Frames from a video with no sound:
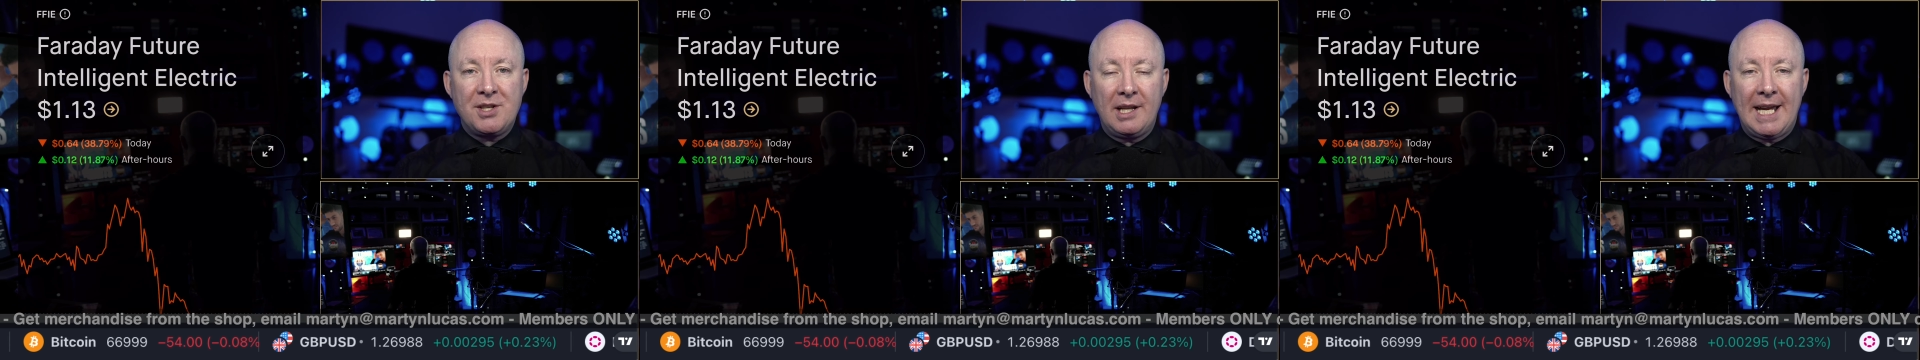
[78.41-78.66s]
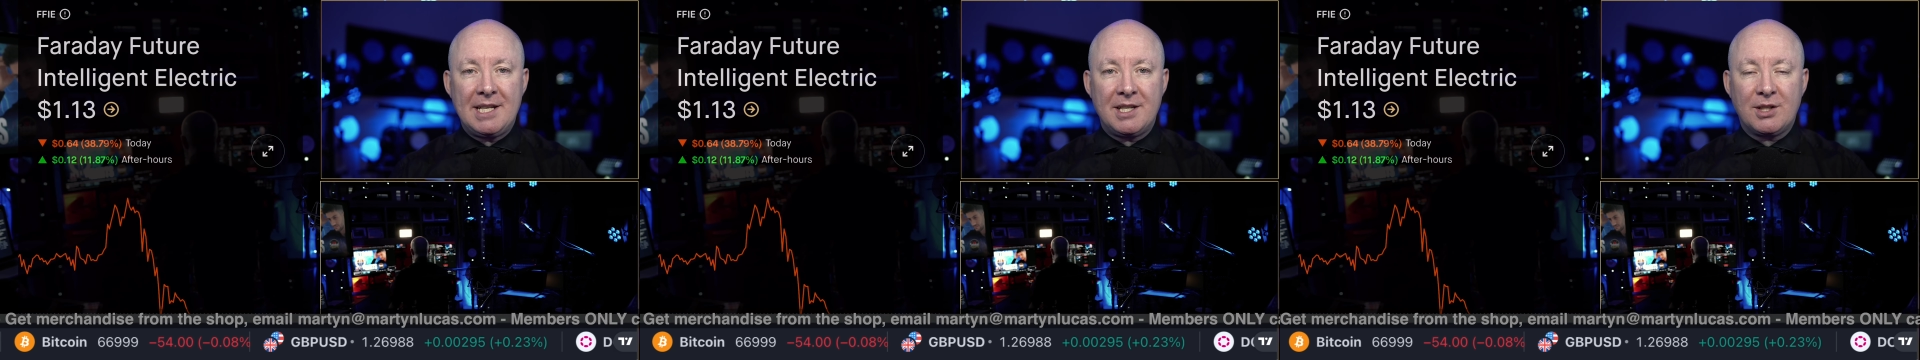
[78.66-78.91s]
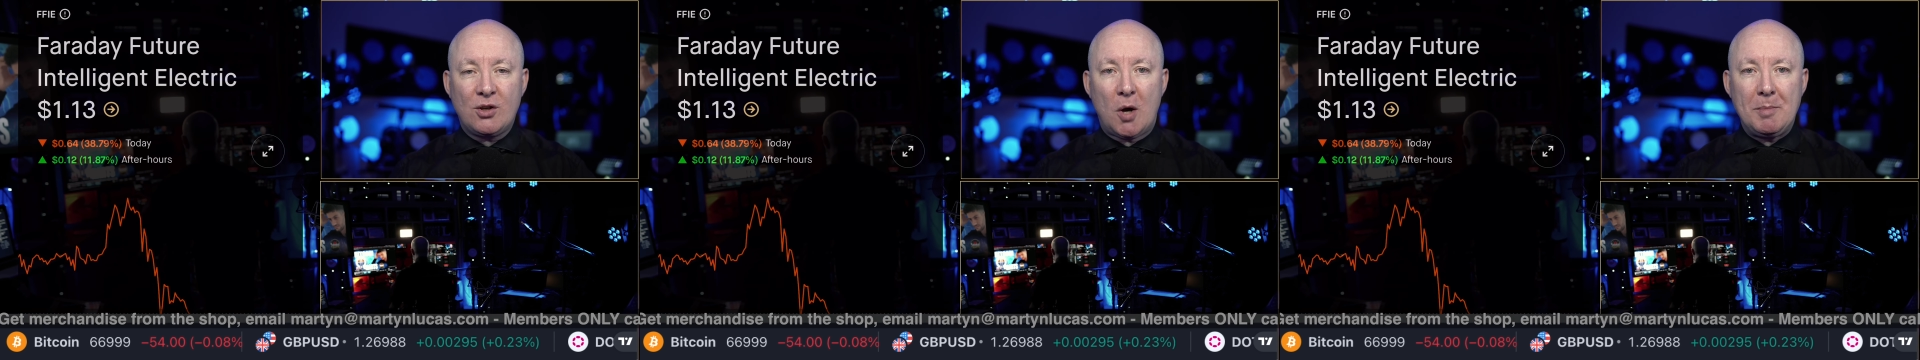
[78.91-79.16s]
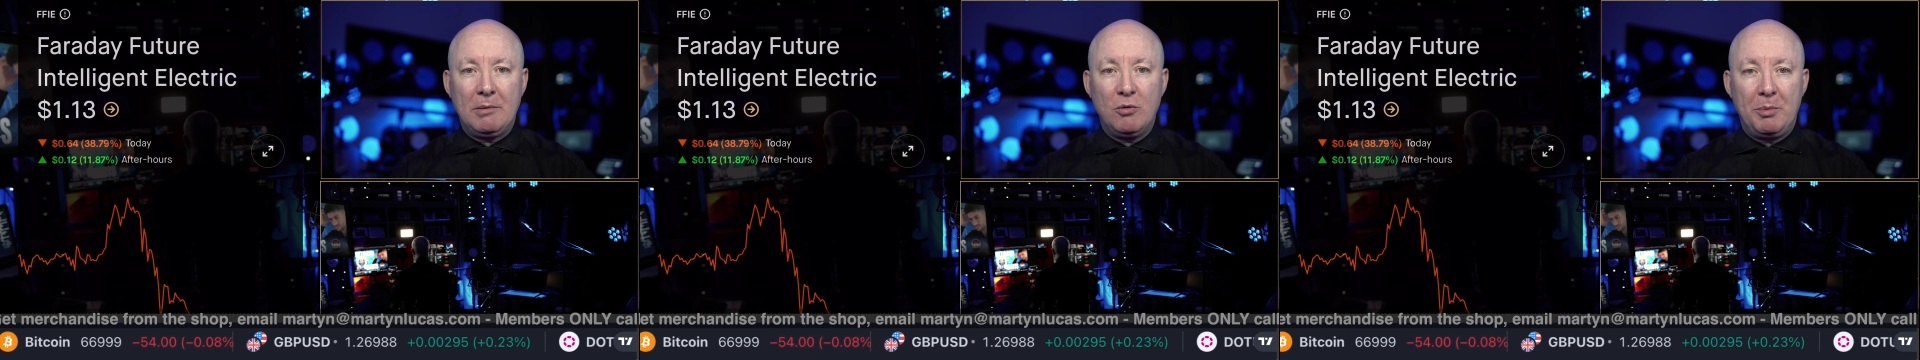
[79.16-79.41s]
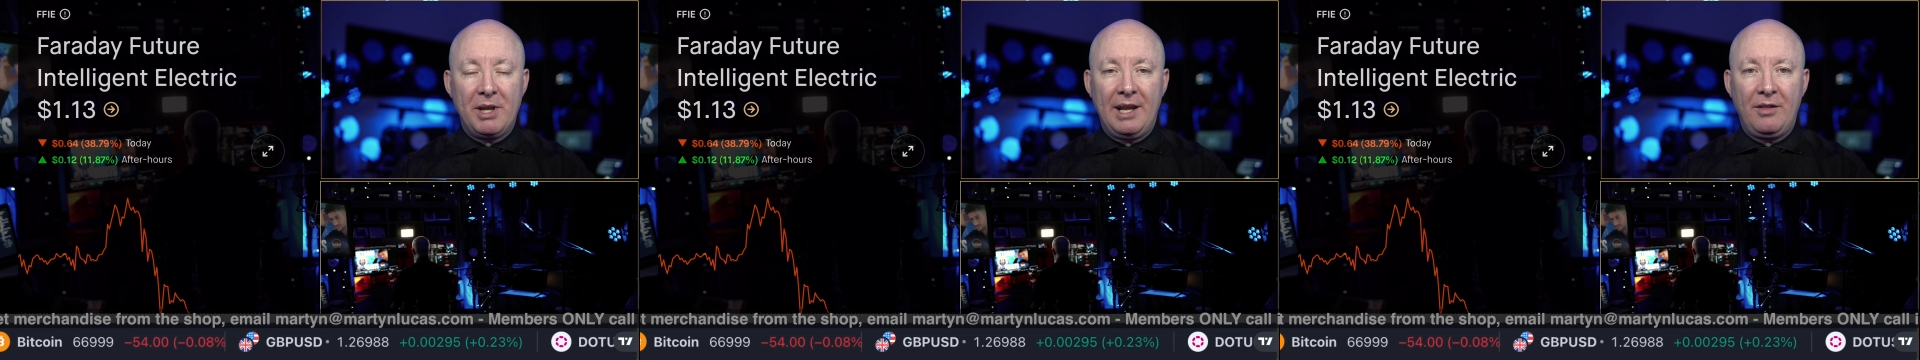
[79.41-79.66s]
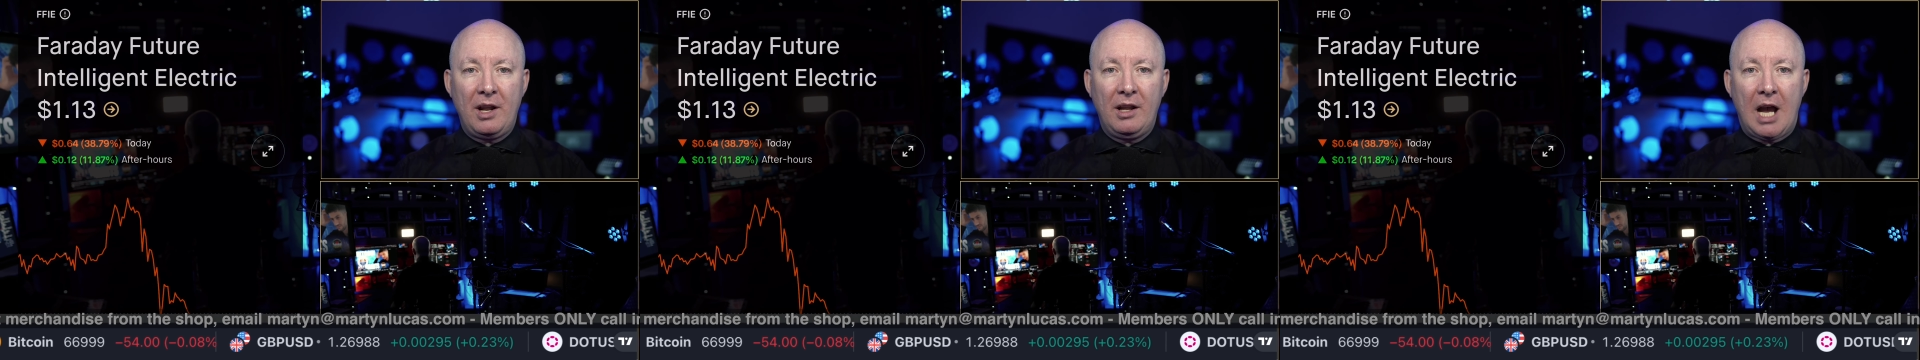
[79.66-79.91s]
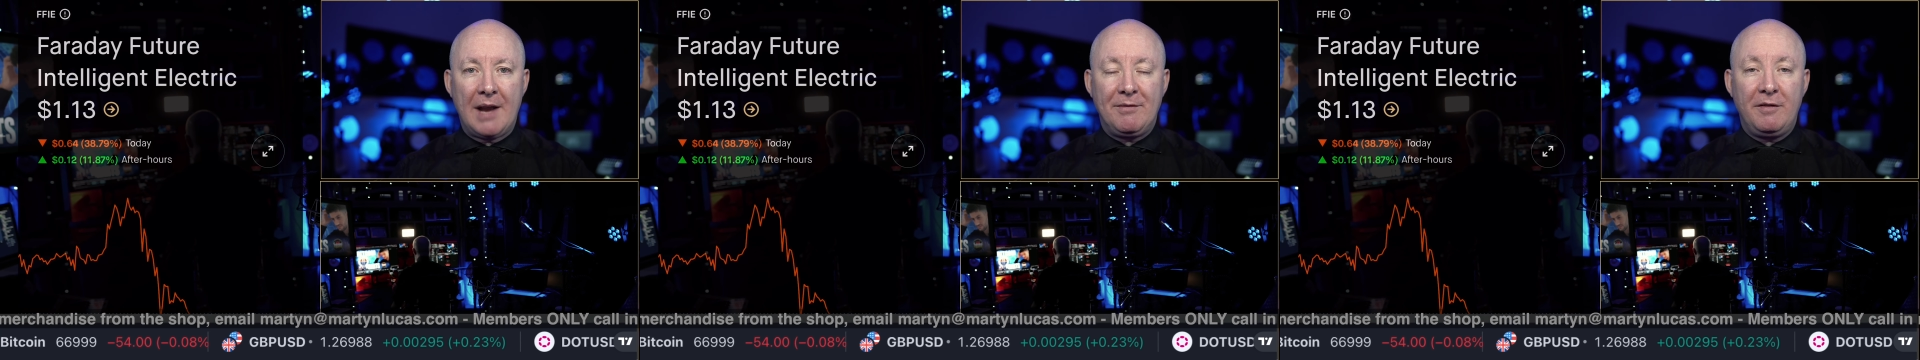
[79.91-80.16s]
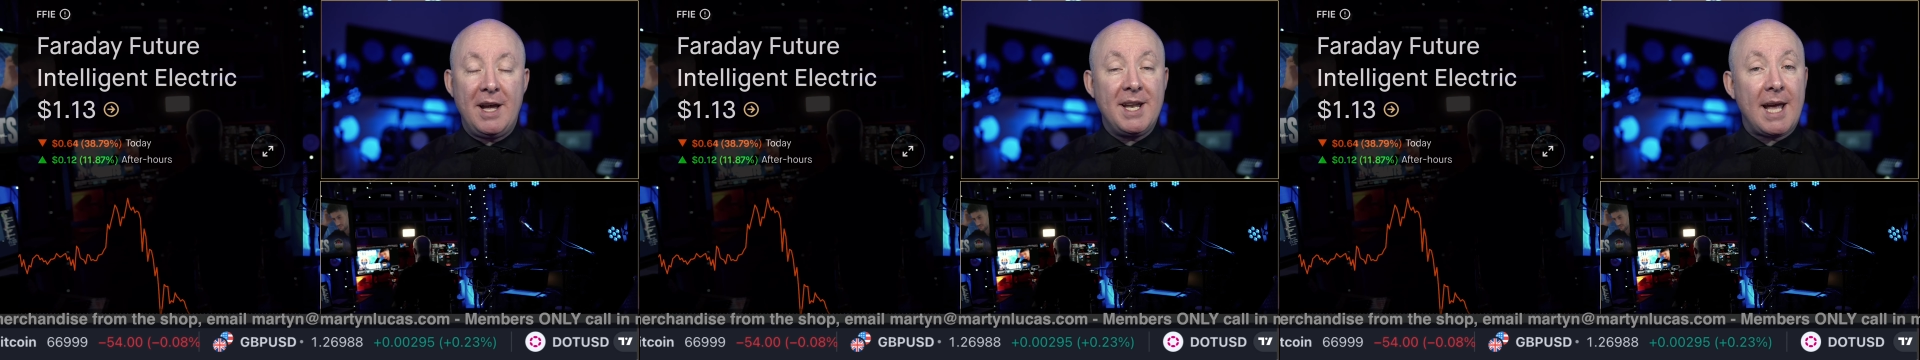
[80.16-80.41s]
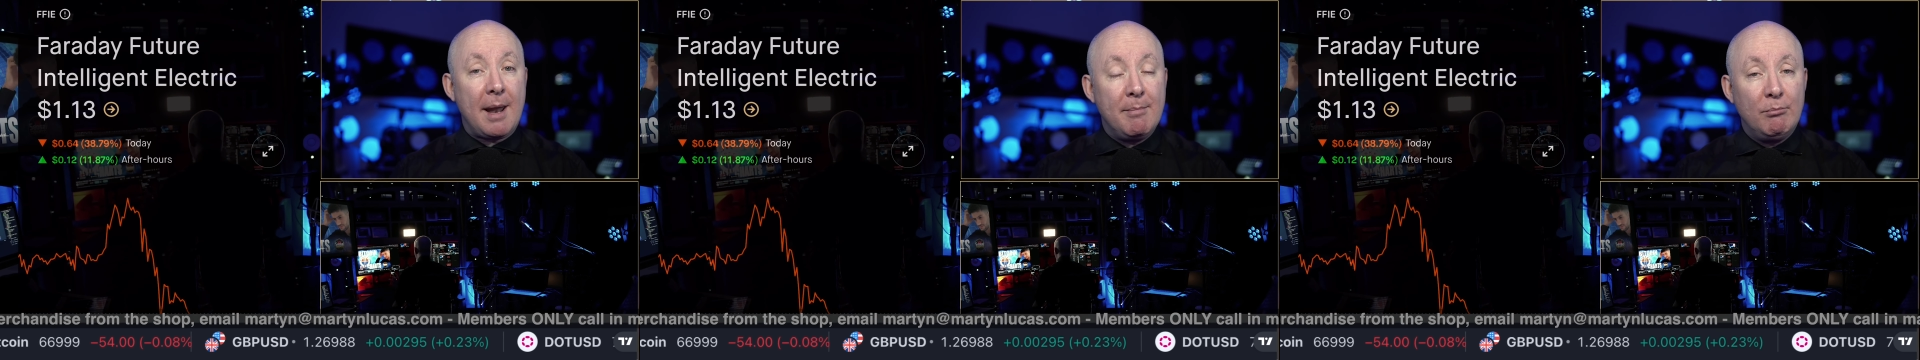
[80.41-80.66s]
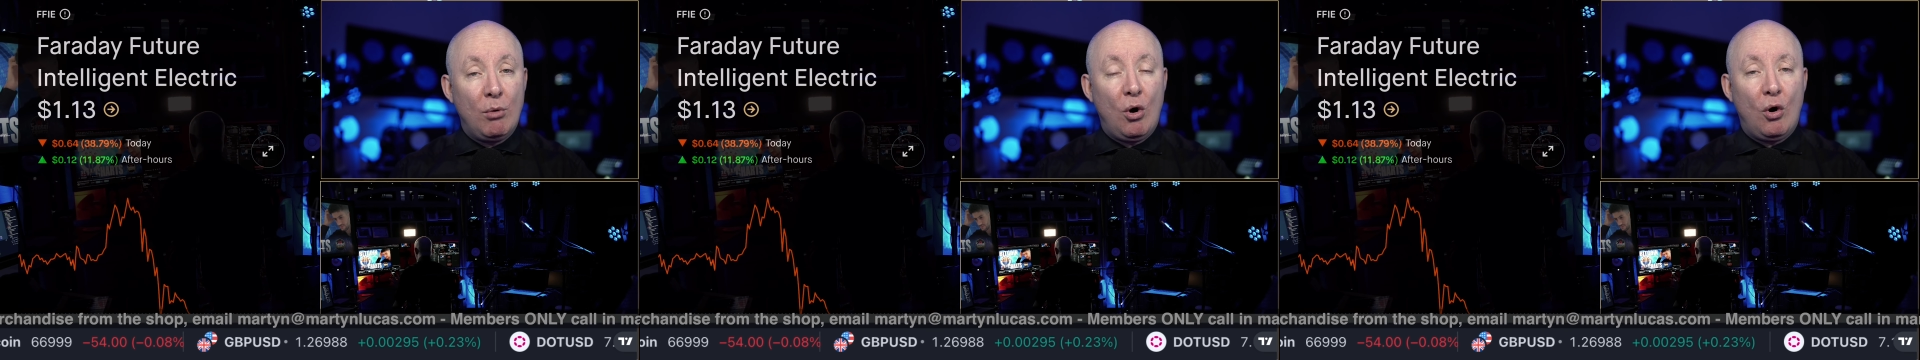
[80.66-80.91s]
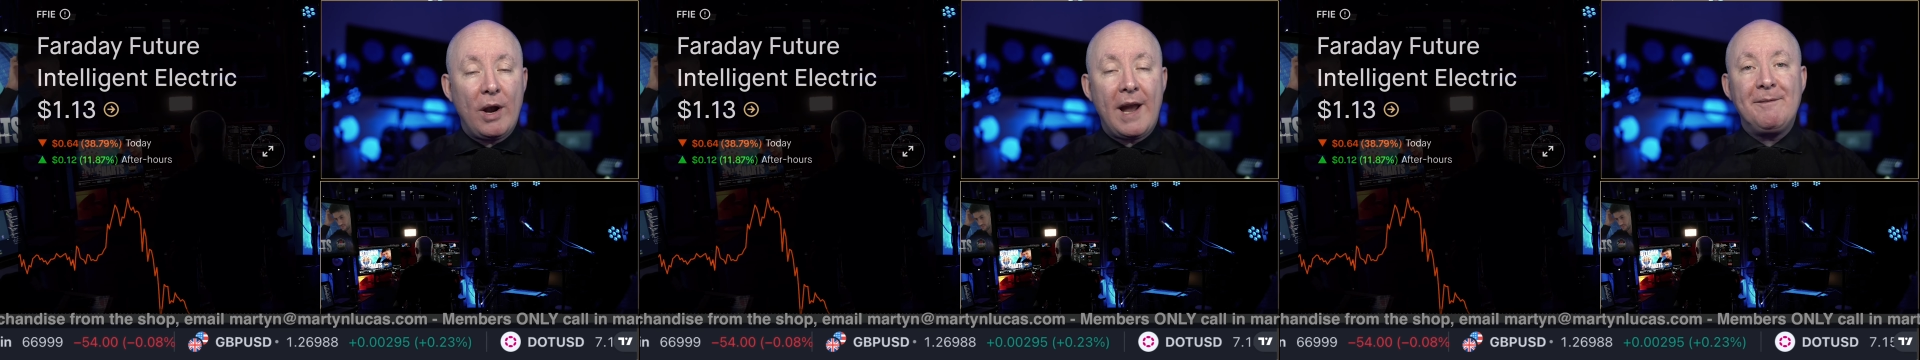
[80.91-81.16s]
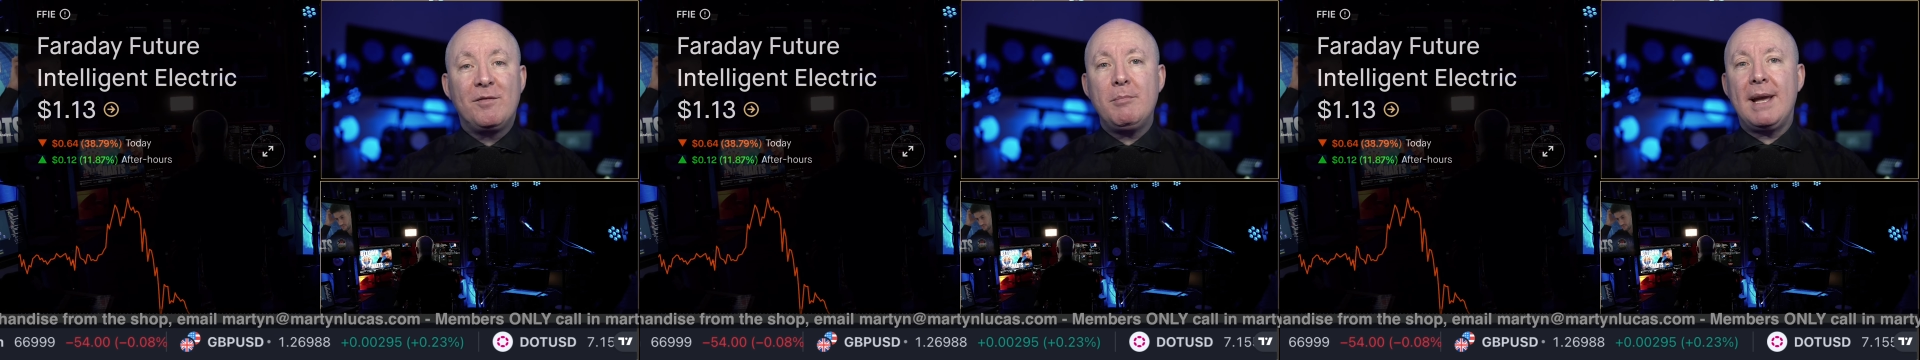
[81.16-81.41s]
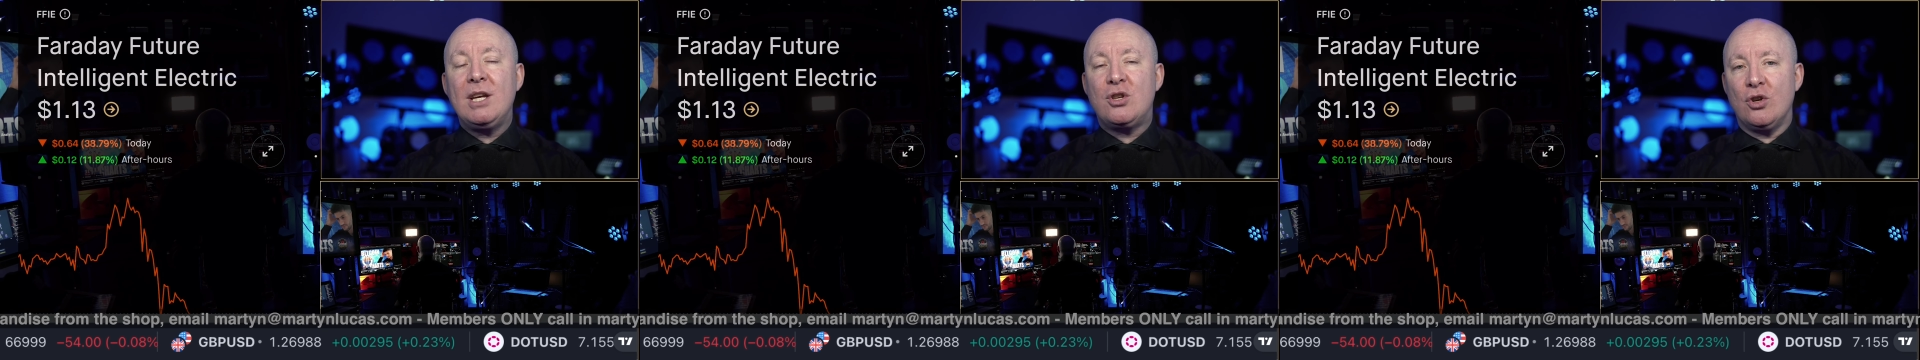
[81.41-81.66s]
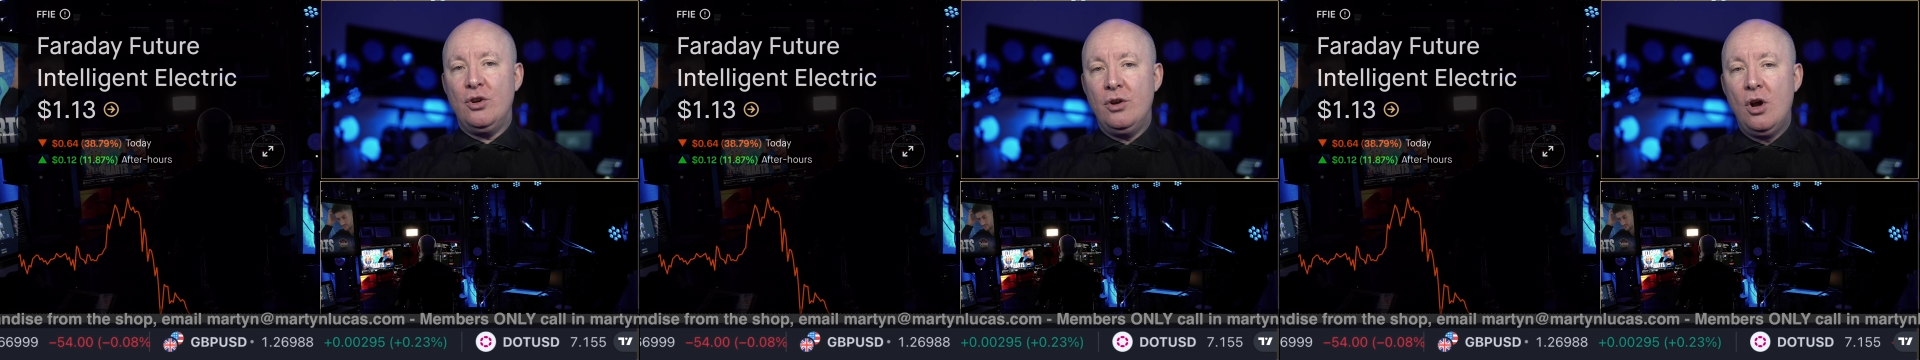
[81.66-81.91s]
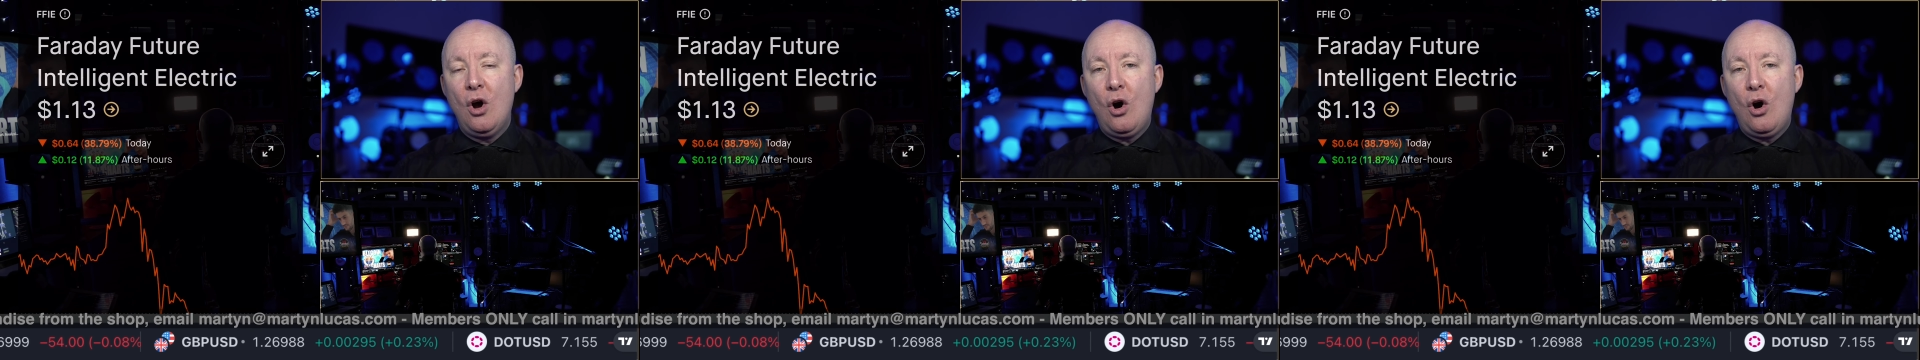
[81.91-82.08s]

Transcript: the latest comment will be the, the live event, and more information